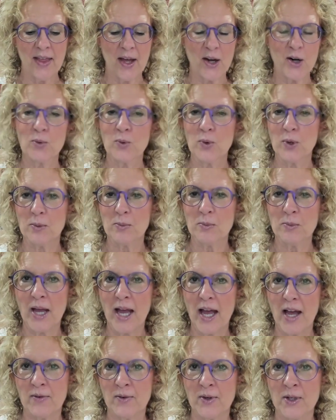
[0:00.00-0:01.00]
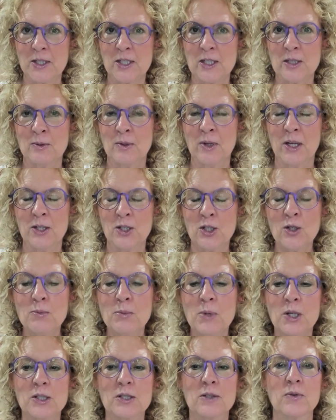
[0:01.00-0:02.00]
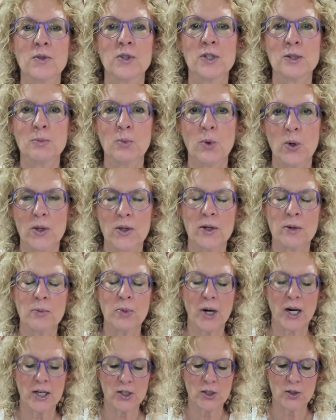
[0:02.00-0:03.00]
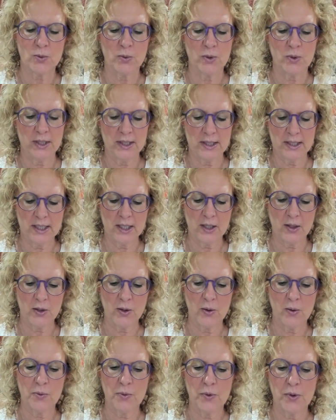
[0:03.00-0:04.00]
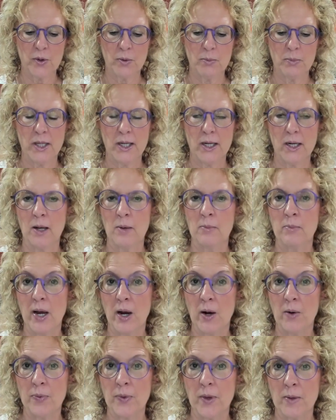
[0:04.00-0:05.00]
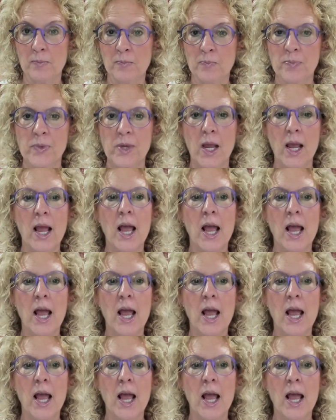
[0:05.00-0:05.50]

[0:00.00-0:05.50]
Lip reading: I don't want to have too much of a spoiler, but I just wanted to tell you a little bit about them.